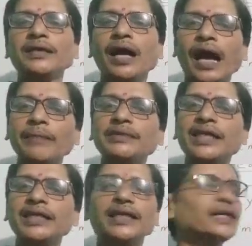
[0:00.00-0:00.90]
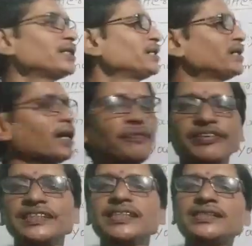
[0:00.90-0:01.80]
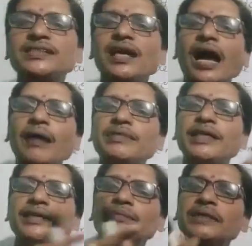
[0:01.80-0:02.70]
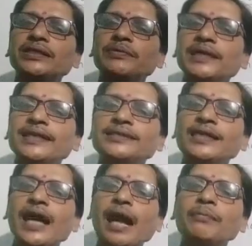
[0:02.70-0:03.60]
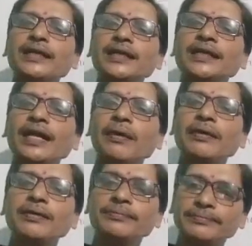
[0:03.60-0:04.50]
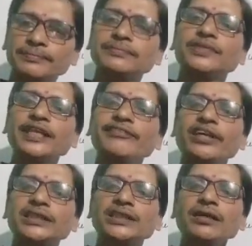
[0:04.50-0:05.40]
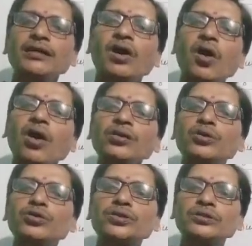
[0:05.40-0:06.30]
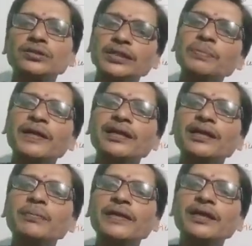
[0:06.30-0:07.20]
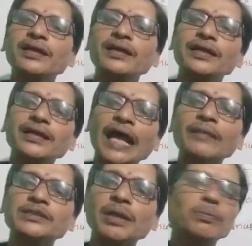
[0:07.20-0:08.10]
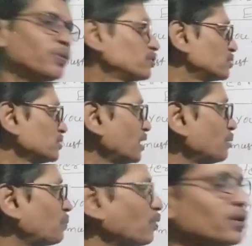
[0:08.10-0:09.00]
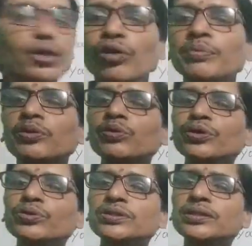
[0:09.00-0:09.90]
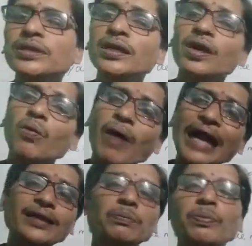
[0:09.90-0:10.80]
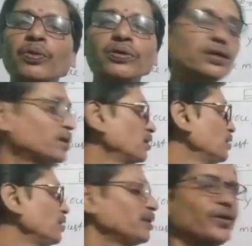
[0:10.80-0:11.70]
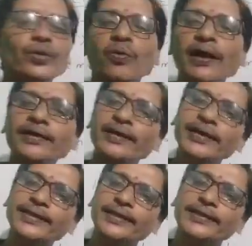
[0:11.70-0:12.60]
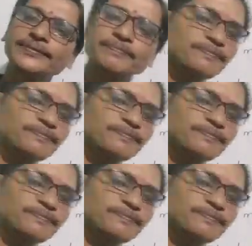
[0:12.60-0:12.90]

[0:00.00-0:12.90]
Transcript: am taking physics, I am taking mathematics, I am taking literature, all those different types of books. Therefore, you have to use what book you are taking.